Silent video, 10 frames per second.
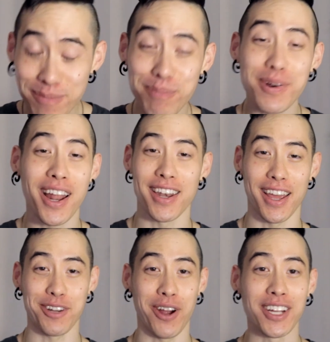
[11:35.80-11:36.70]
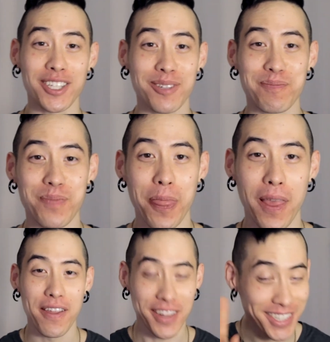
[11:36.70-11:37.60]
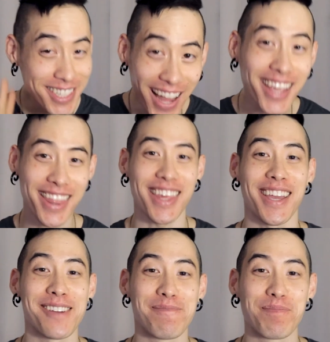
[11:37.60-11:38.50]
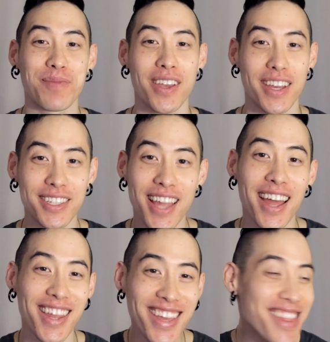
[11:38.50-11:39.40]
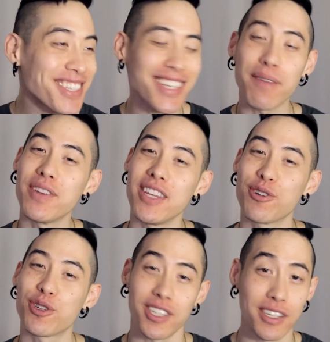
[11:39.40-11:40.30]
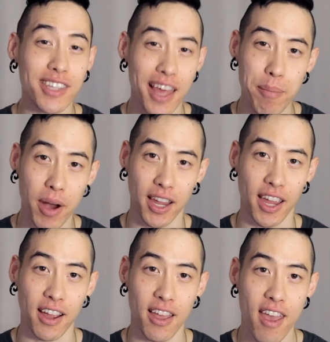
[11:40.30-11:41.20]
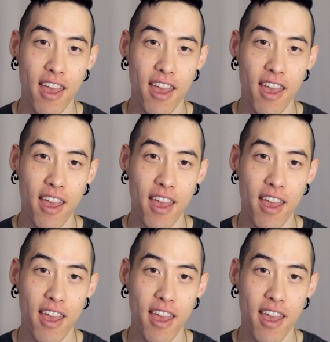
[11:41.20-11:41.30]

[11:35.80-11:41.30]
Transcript: But I digress. The second thing is that in the 7 years since that mugging,